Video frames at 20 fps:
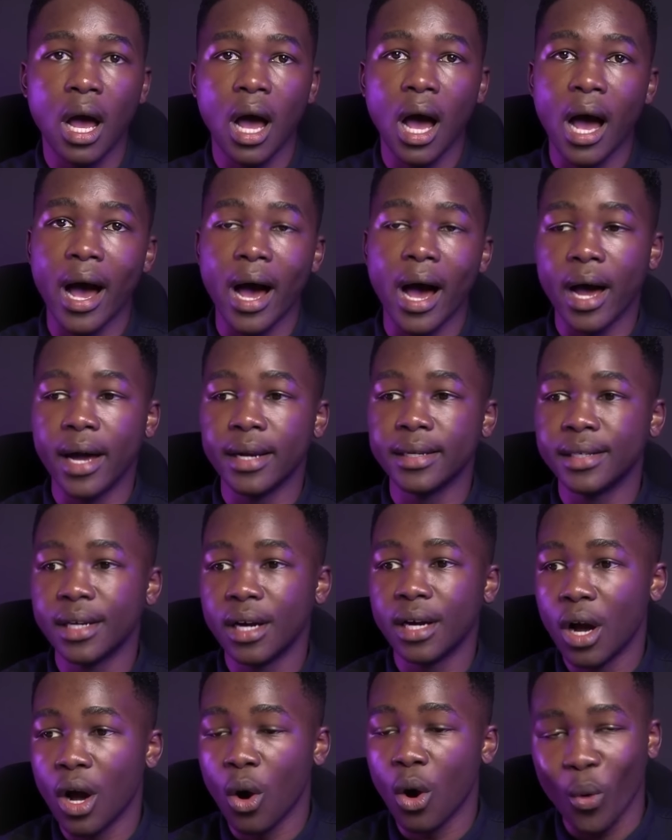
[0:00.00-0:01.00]
And
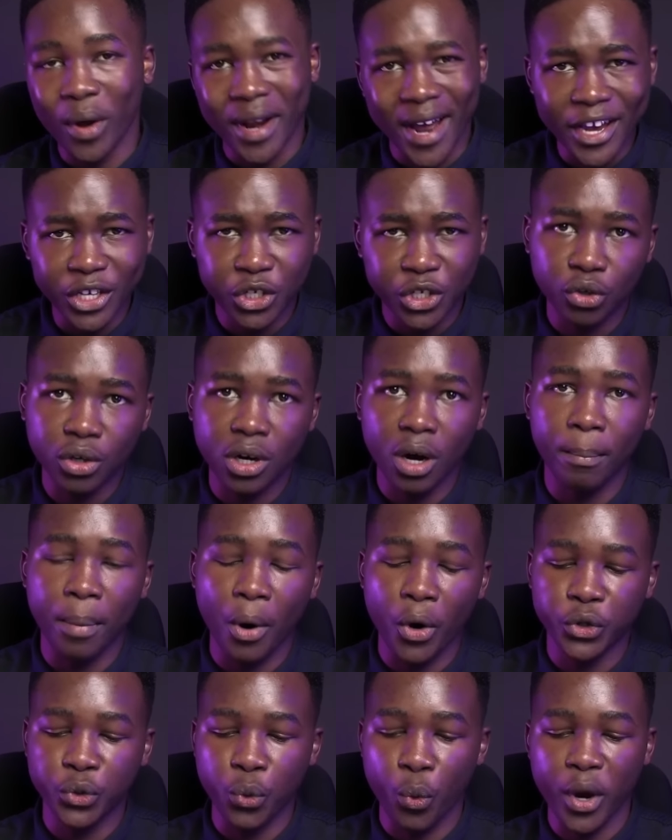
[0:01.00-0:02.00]
when I talk
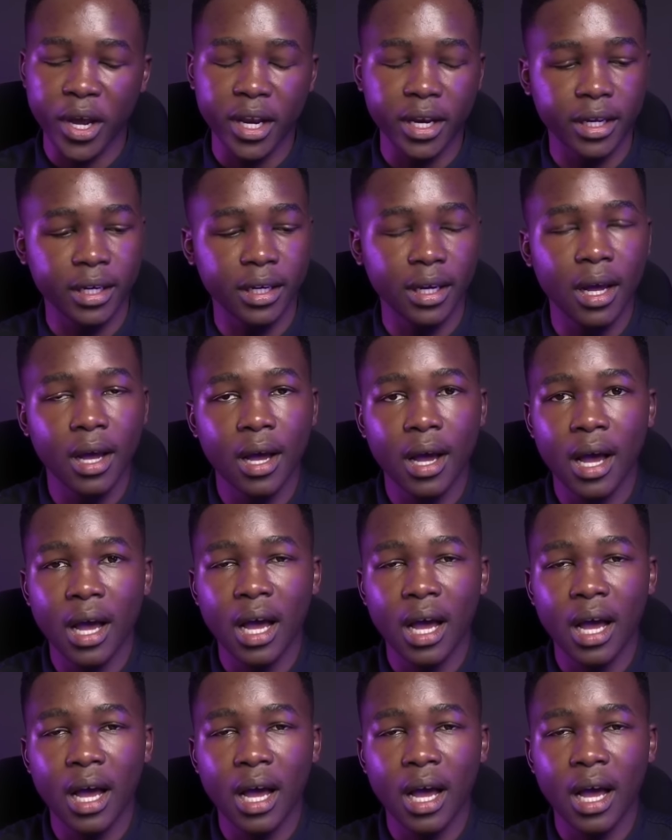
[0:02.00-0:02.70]
about winning,